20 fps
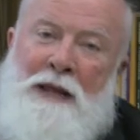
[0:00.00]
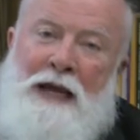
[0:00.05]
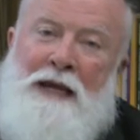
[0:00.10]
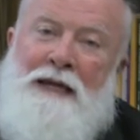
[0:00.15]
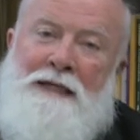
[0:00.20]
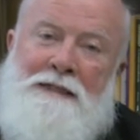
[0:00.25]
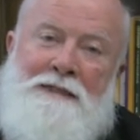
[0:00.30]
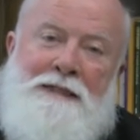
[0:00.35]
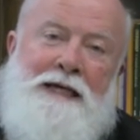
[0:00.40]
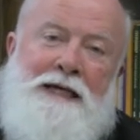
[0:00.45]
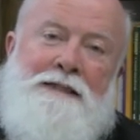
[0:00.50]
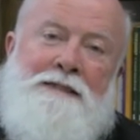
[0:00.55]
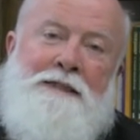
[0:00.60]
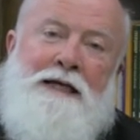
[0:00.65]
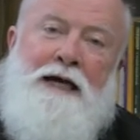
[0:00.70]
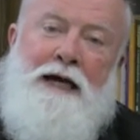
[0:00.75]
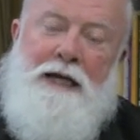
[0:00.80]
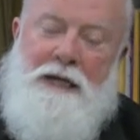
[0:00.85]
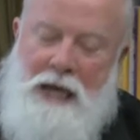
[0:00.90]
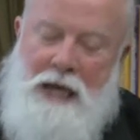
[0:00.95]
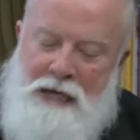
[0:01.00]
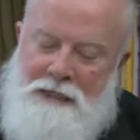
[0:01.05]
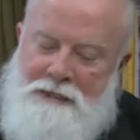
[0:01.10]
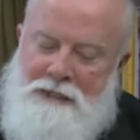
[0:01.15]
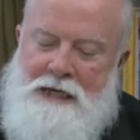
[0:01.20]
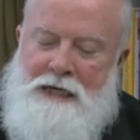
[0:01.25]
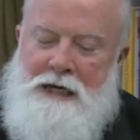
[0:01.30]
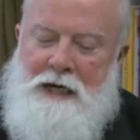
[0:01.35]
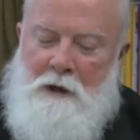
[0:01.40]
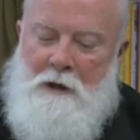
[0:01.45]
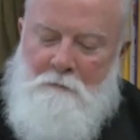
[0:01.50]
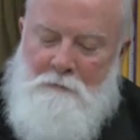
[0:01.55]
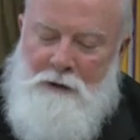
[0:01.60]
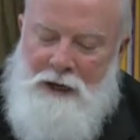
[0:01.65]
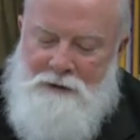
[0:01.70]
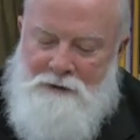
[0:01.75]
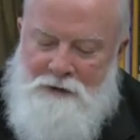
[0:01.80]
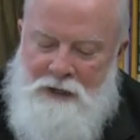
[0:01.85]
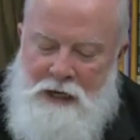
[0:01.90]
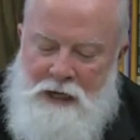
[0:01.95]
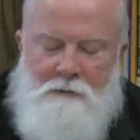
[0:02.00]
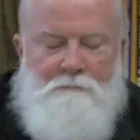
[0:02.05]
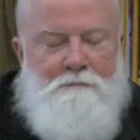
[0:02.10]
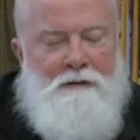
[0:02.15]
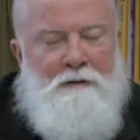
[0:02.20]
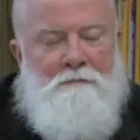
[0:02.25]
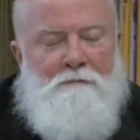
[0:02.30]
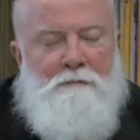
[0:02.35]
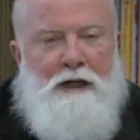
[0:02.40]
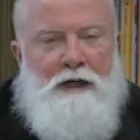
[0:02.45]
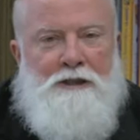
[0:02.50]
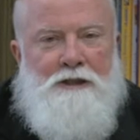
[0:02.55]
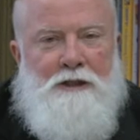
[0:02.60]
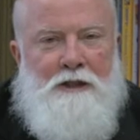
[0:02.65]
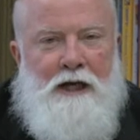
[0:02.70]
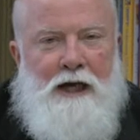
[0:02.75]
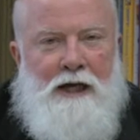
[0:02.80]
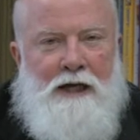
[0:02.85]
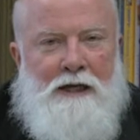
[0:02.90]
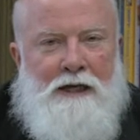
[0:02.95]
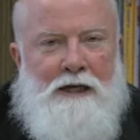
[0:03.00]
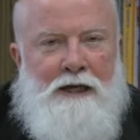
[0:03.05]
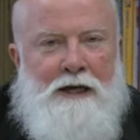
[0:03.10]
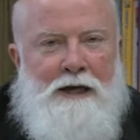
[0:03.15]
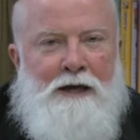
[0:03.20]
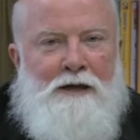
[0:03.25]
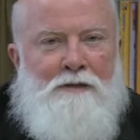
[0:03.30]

let's ask God to help us be much like